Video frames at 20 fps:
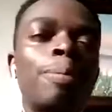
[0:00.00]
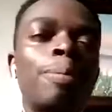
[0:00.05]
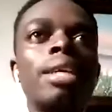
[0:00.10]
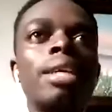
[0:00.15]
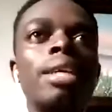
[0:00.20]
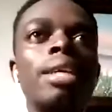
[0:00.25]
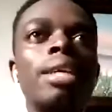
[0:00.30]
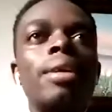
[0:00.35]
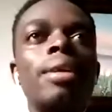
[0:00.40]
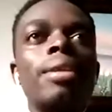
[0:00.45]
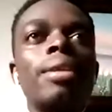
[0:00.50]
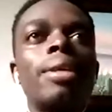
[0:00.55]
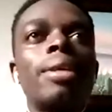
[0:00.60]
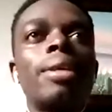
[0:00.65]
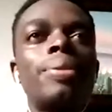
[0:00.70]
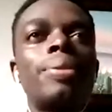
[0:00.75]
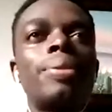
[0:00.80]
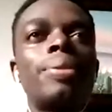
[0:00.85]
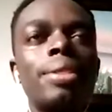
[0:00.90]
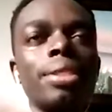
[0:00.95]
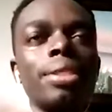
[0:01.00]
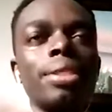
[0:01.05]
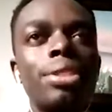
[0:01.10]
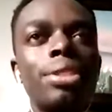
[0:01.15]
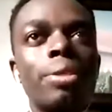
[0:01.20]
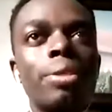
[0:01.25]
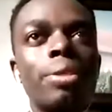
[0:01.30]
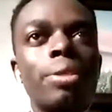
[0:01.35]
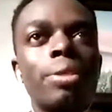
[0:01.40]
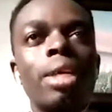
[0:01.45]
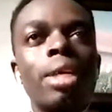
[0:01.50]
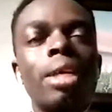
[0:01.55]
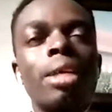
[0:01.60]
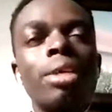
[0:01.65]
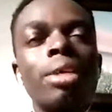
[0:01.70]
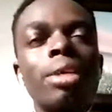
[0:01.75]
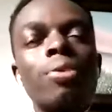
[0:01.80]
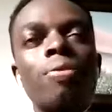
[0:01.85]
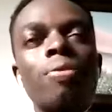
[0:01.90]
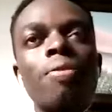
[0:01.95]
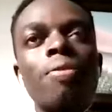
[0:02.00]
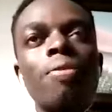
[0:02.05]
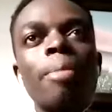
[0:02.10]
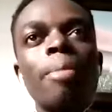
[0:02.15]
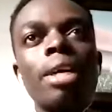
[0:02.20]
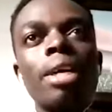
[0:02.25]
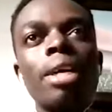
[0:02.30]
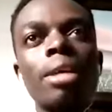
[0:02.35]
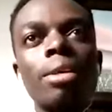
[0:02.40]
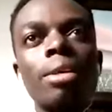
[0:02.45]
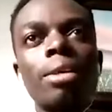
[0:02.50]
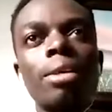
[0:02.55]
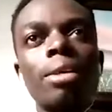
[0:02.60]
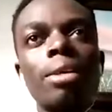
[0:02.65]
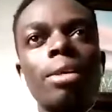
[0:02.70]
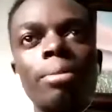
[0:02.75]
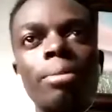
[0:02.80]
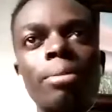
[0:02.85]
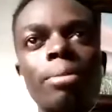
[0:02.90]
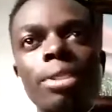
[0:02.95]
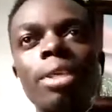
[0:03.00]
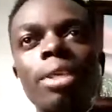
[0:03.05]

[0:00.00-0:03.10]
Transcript: they transition to formal economies.